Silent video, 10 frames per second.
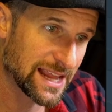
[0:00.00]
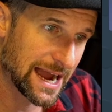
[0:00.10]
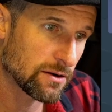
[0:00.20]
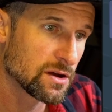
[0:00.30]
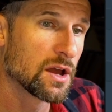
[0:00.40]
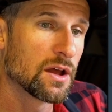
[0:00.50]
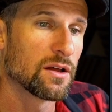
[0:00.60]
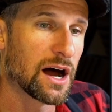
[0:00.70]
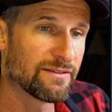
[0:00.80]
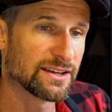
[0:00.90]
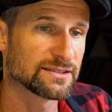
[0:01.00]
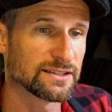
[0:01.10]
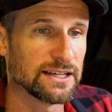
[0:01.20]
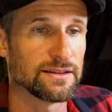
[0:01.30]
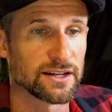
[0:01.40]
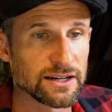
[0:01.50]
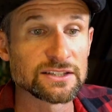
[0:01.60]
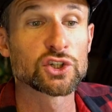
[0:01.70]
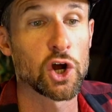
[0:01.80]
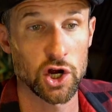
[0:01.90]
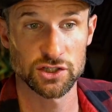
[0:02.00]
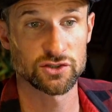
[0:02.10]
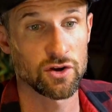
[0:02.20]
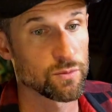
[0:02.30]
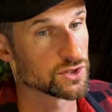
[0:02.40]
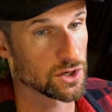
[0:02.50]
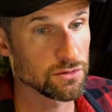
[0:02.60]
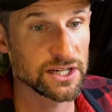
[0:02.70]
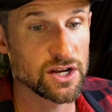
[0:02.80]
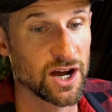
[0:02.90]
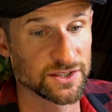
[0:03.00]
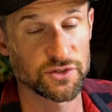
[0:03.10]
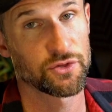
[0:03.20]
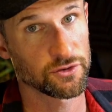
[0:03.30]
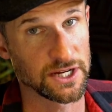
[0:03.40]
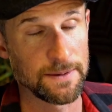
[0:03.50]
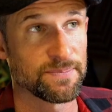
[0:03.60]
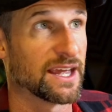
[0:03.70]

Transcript: Now, obviously, there is Card Storm, which only costs 3.